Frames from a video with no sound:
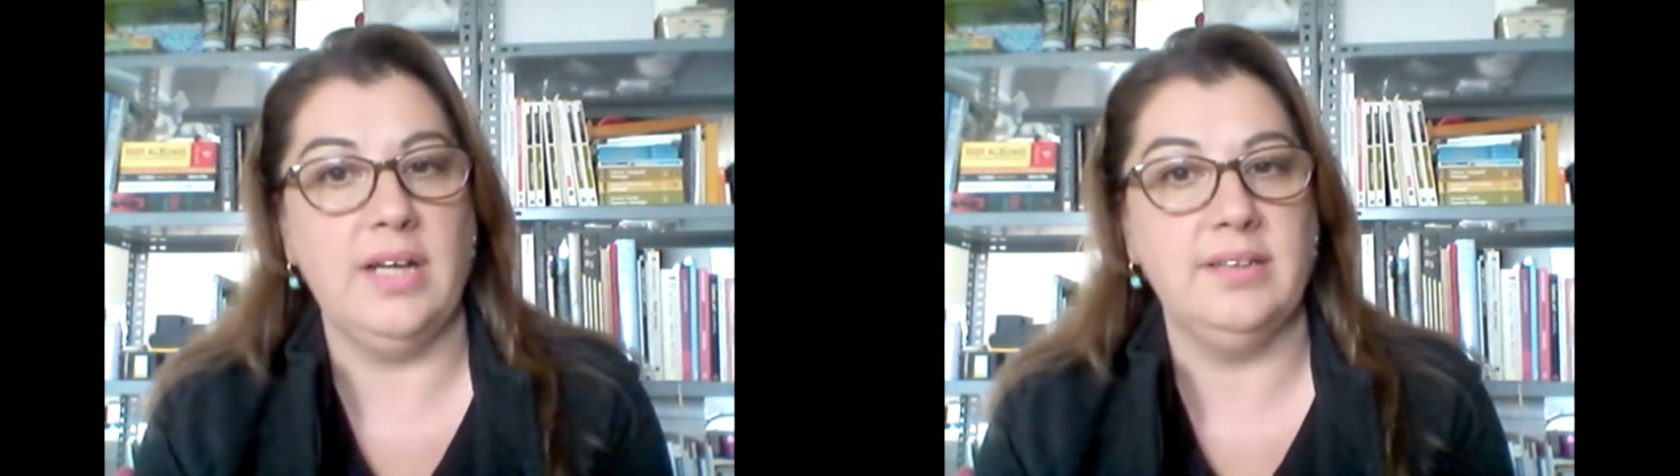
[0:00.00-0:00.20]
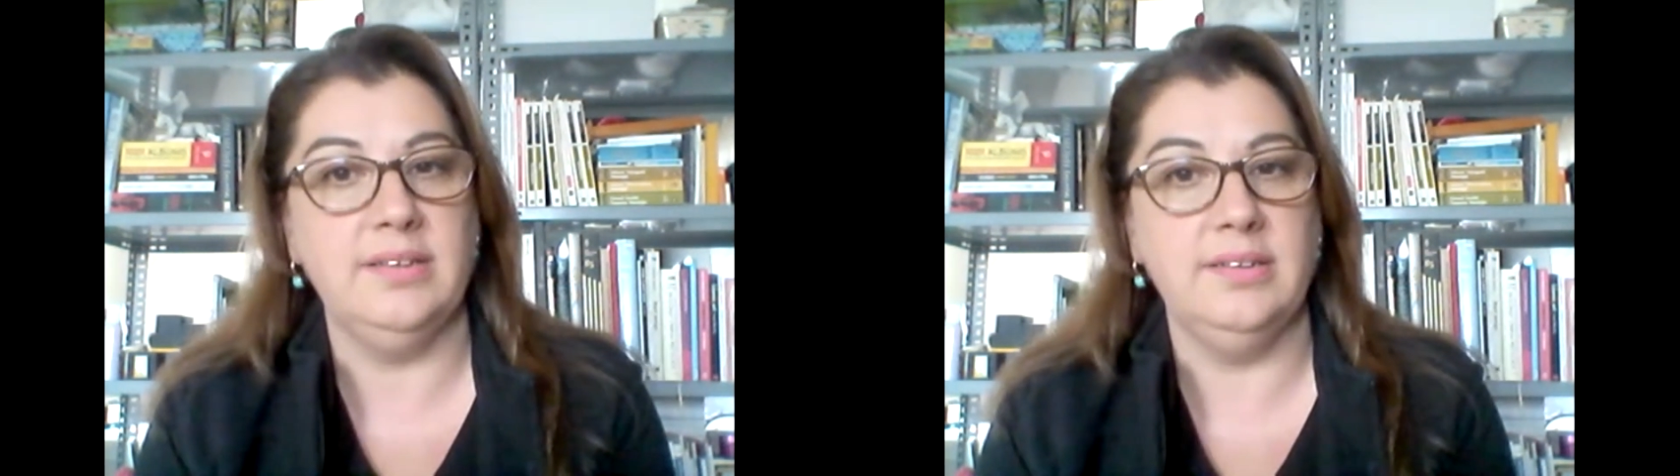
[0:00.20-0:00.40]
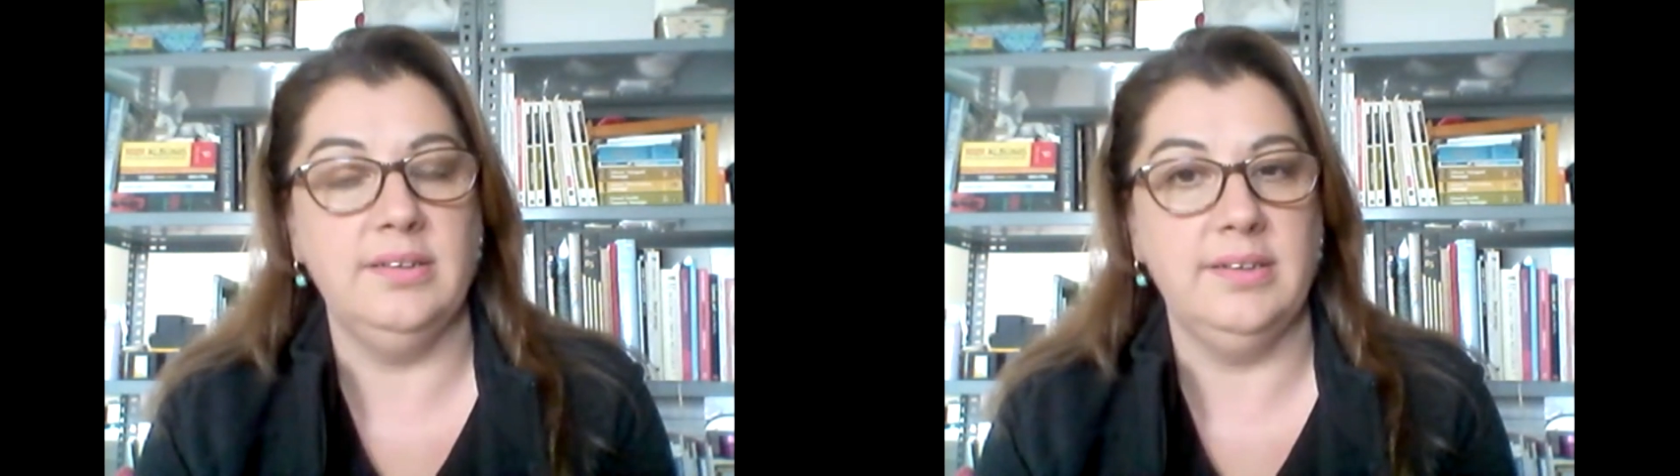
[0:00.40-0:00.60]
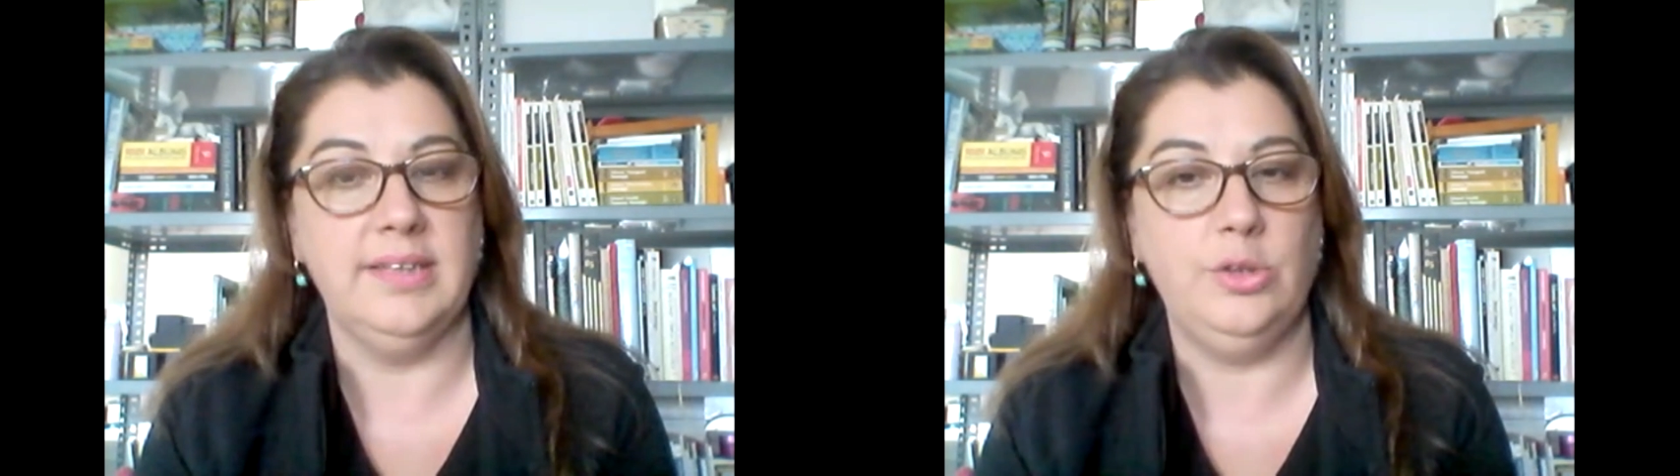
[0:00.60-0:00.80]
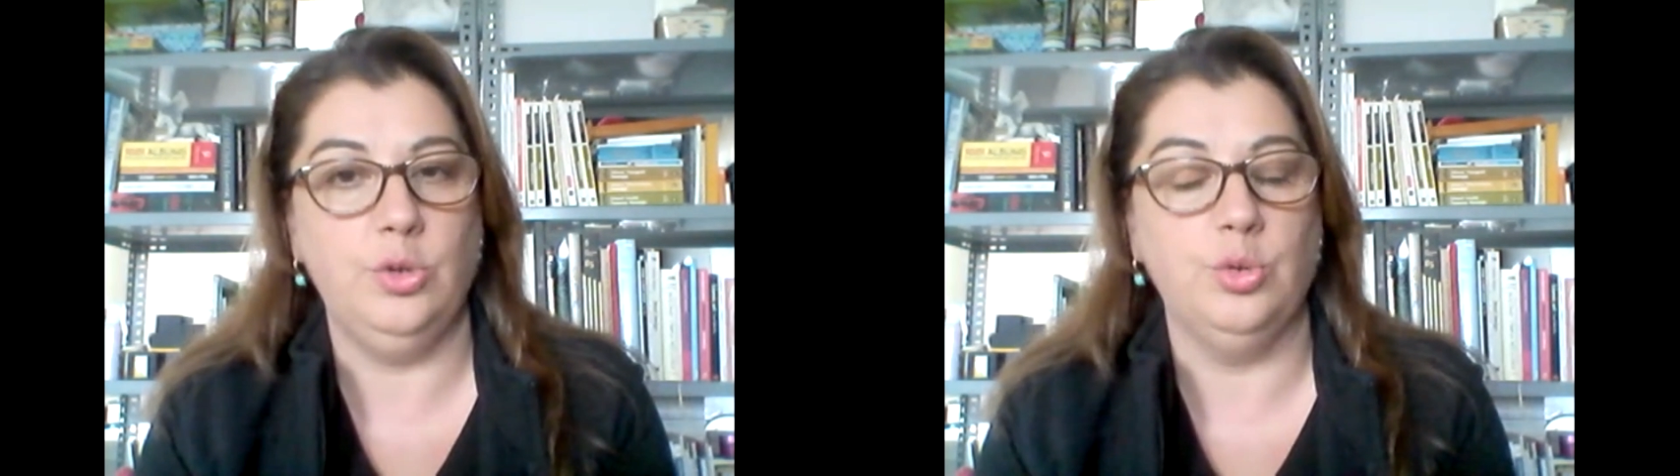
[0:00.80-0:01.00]
because now
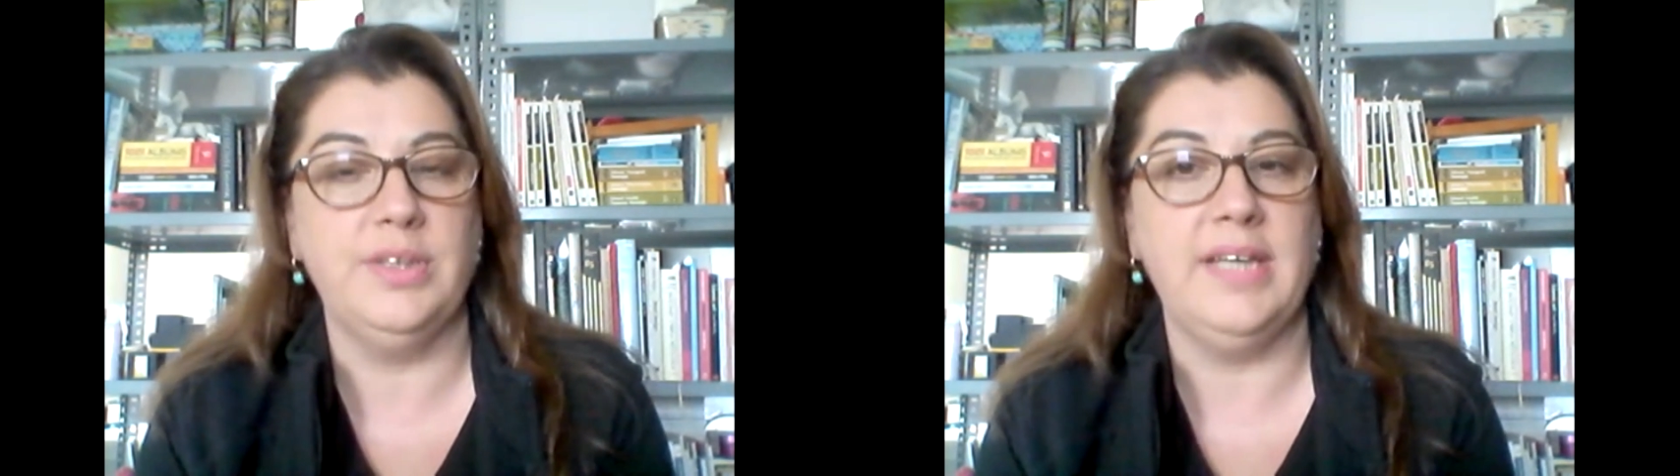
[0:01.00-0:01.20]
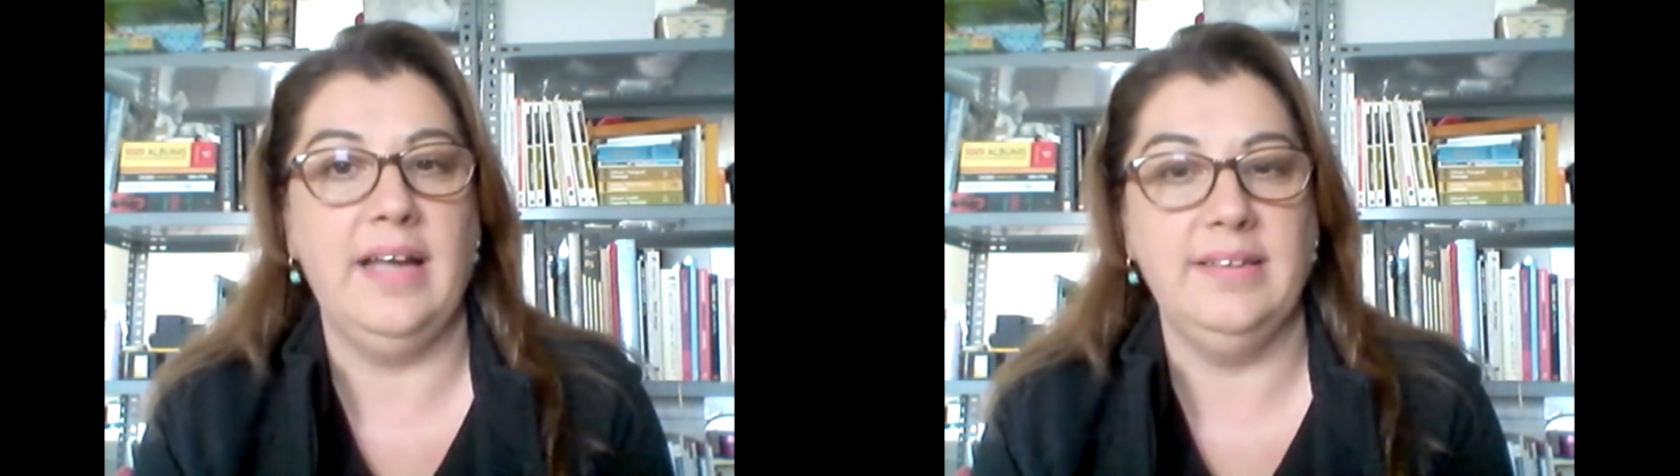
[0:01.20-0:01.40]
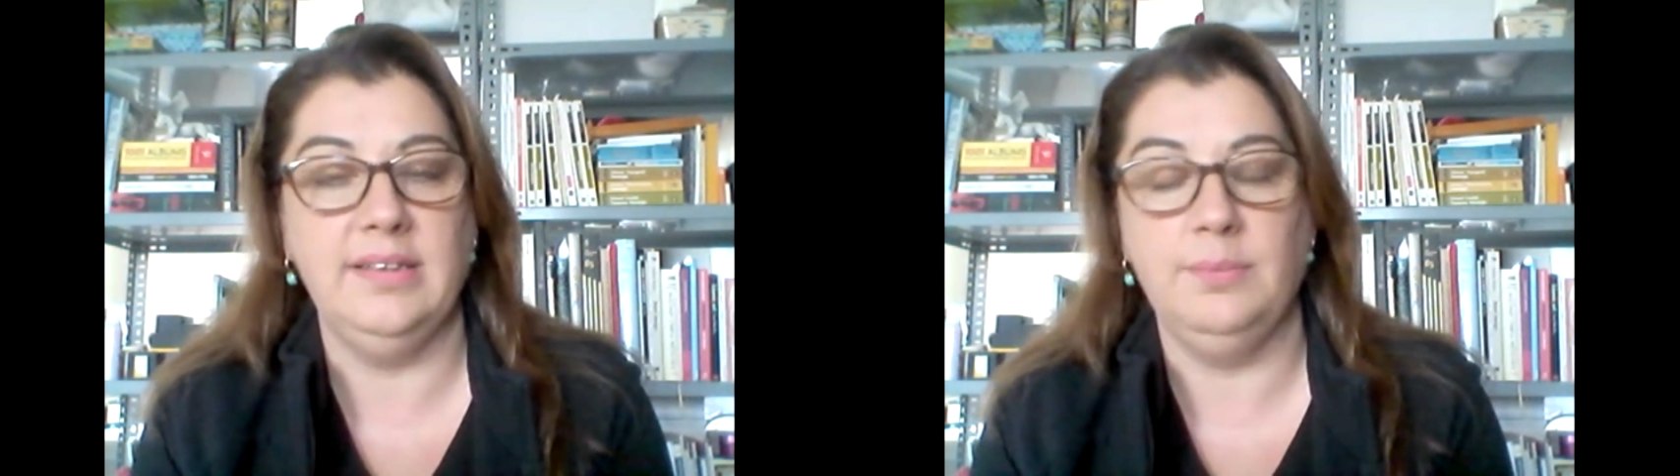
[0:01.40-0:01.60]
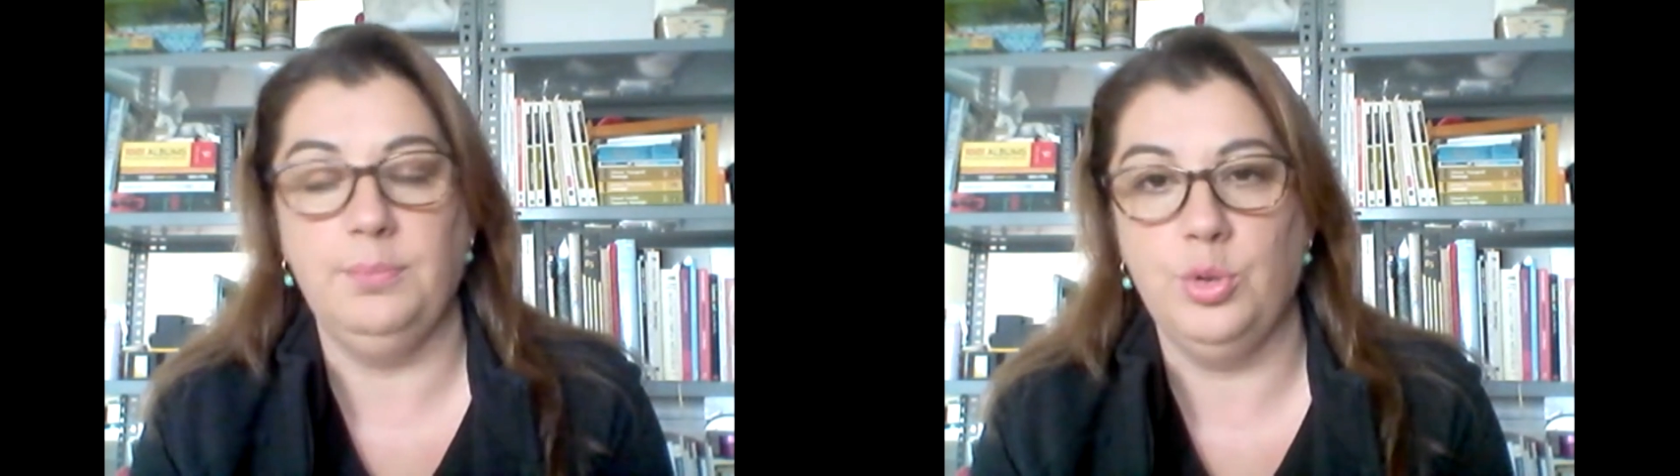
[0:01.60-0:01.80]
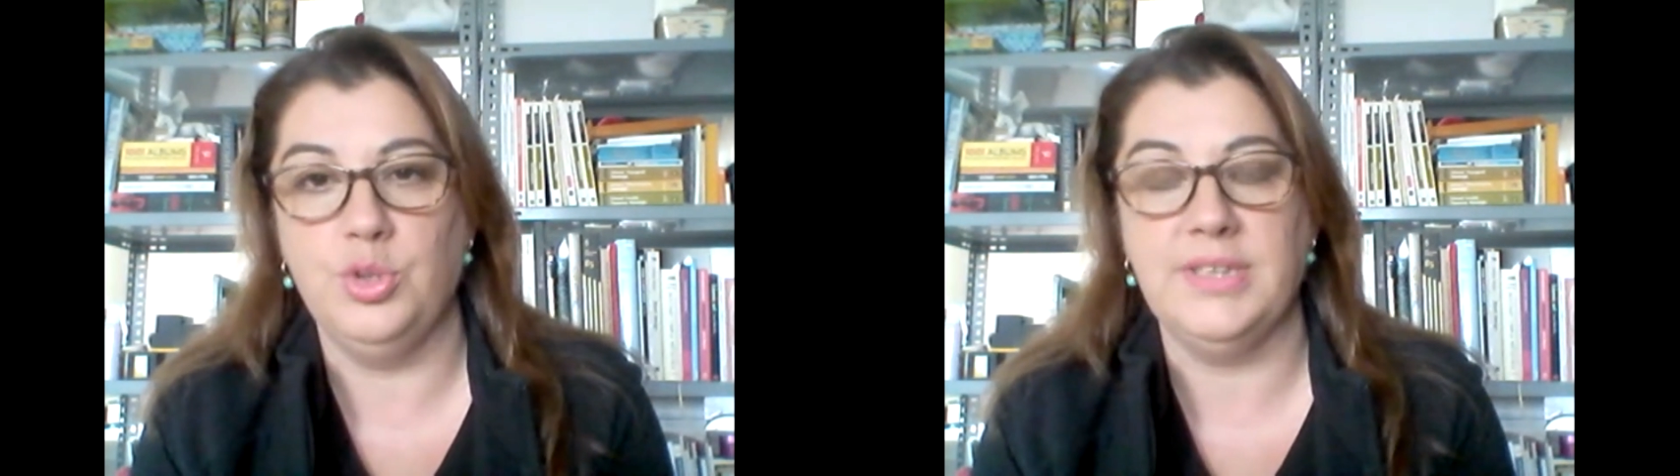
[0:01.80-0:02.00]
everything is much more
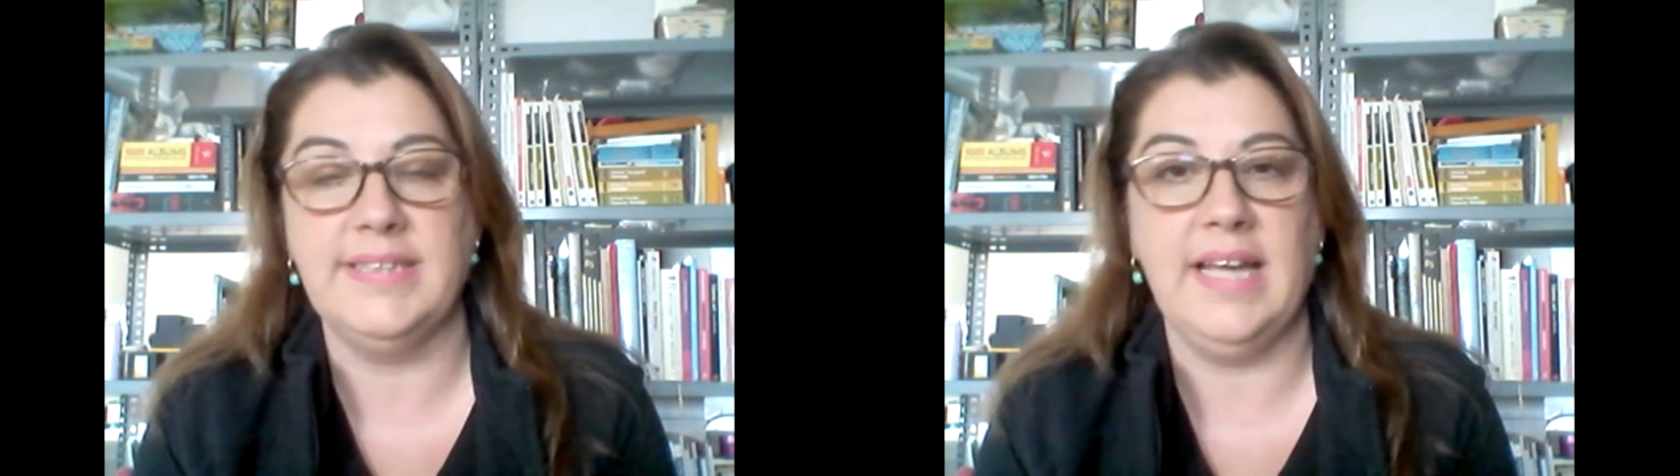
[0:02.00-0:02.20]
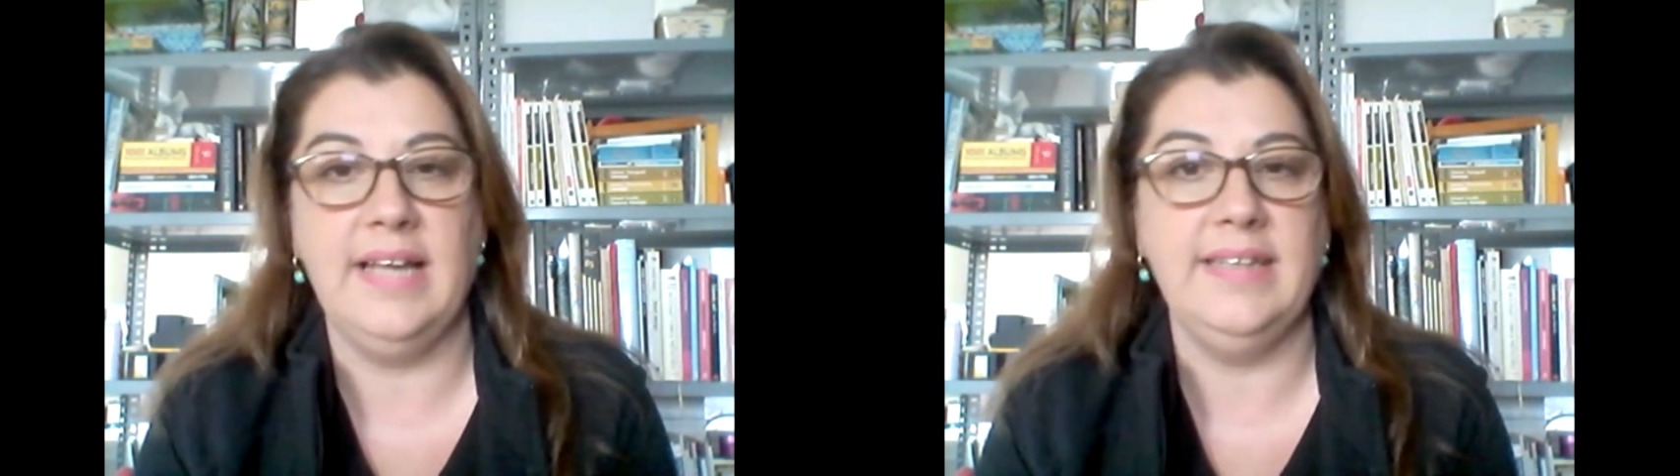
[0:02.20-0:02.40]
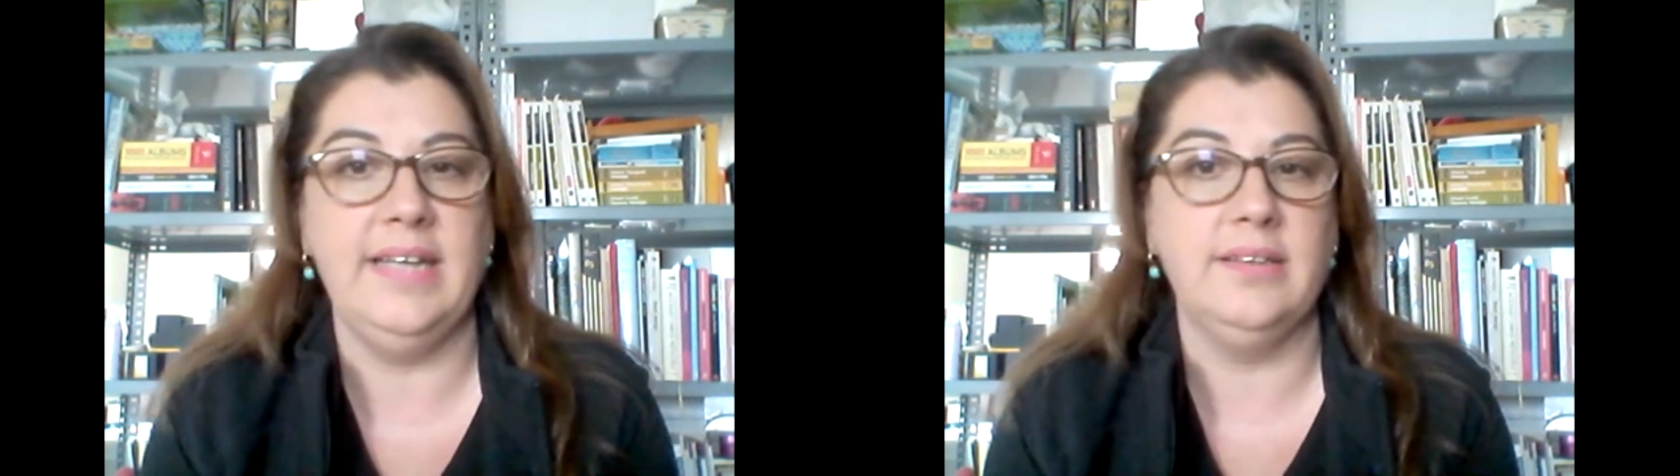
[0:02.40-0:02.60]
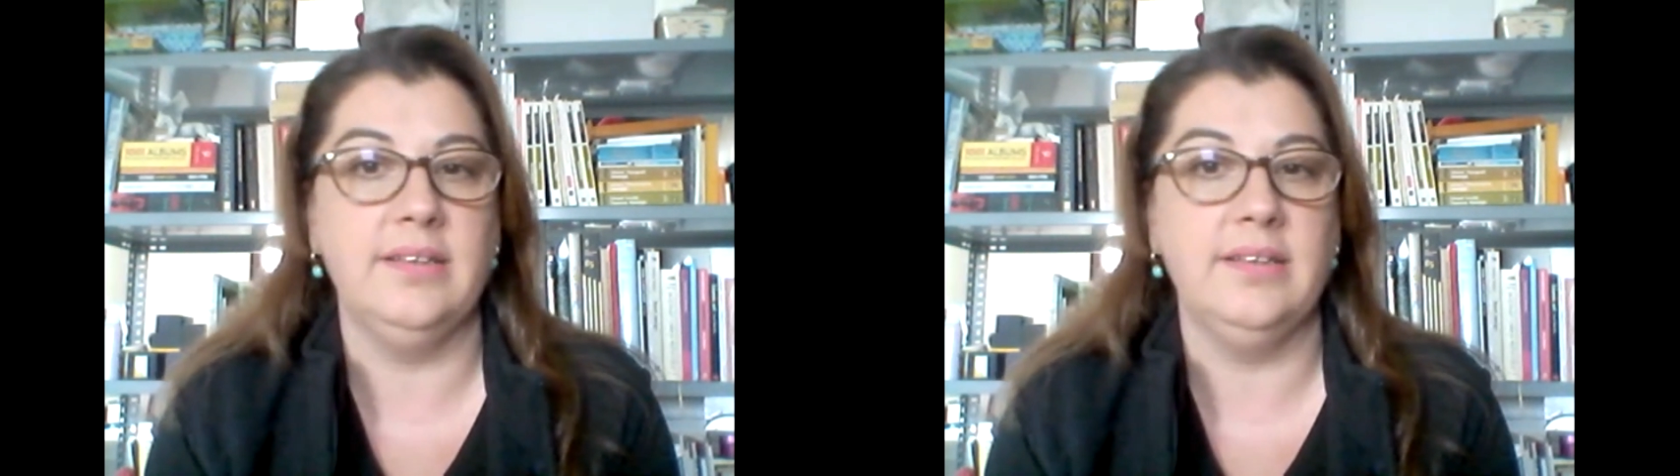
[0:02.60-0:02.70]
transparent.